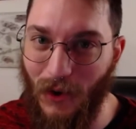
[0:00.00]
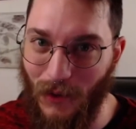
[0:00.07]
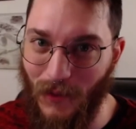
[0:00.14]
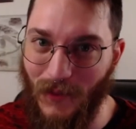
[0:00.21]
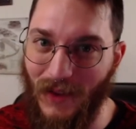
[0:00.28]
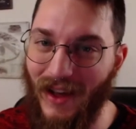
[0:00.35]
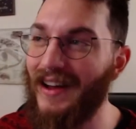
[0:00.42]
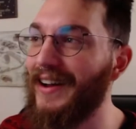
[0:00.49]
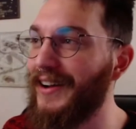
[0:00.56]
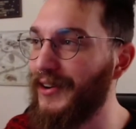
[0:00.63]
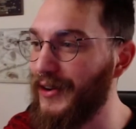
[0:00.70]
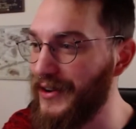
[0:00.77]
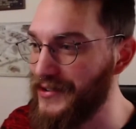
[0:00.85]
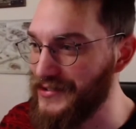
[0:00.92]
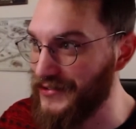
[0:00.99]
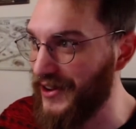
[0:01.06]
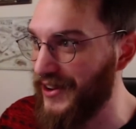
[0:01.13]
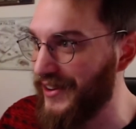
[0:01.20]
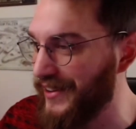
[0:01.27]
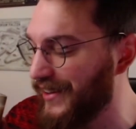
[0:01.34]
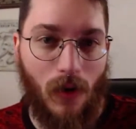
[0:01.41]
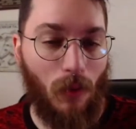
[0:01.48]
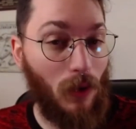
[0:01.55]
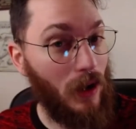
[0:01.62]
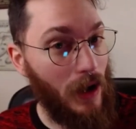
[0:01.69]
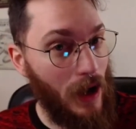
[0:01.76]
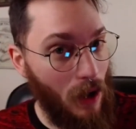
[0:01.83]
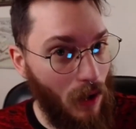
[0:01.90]
wow, I was wrong.
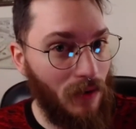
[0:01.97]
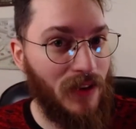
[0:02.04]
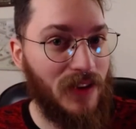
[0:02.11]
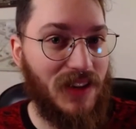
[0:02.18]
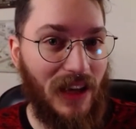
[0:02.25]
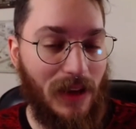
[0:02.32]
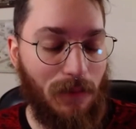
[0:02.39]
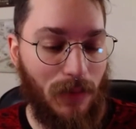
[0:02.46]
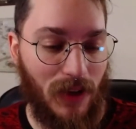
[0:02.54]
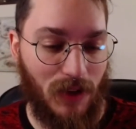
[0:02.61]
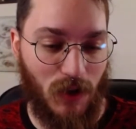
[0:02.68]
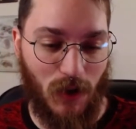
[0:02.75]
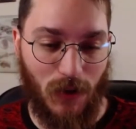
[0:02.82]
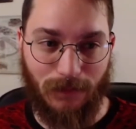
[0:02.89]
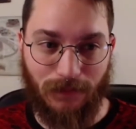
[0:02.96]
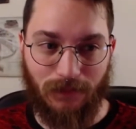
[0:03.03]
We're now on the second pitch.